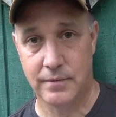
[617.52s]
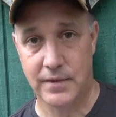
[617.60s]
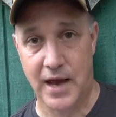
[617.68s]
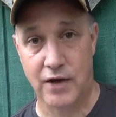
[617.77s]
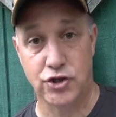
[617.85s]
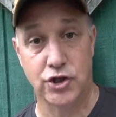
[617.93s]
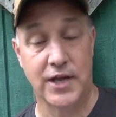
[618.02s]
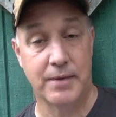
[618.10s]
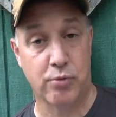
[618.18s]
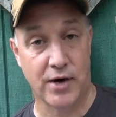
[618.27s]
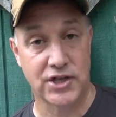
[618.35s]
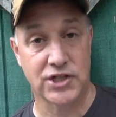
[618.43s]
Now, should they
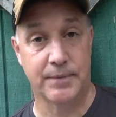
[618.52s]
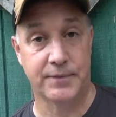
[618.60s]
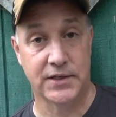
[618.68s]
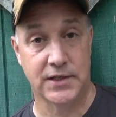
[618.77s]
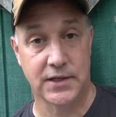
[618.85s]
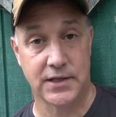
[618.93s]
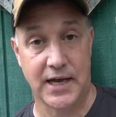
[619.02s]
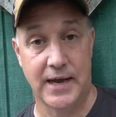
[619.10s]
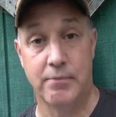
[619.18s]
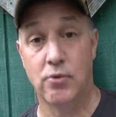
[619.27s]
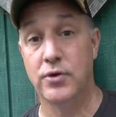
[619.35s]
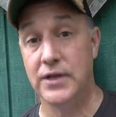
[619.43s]
bring something to the
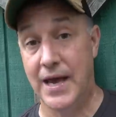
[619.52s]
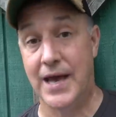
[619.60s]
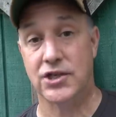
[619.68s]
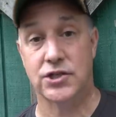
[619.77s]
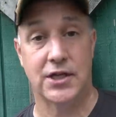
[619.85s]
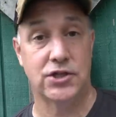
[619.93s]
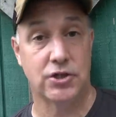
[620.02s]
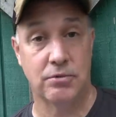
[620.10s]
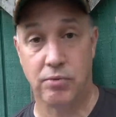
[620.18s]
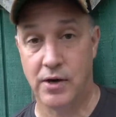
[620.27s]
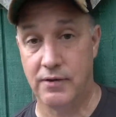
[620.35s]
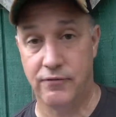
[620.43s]
table? Yes, they
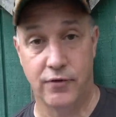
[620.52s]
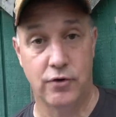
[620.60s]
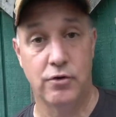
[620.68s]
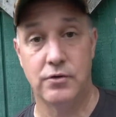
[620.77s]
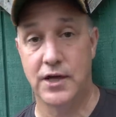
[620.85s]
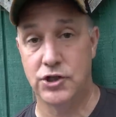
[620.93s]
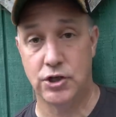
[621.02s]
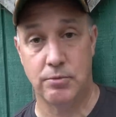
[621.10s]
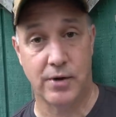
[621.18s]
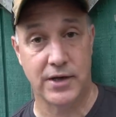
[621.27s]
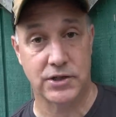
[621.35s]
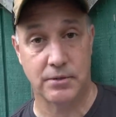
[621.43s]
should bring food, they should
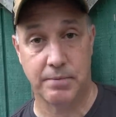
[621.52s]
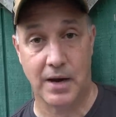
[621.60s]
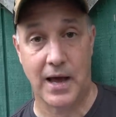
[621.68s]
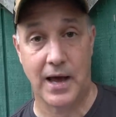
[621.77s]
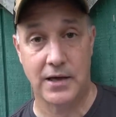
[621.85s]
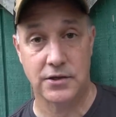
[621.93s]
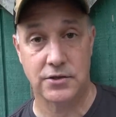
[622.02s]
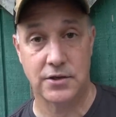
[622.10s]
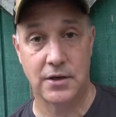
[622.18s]
bring supplies.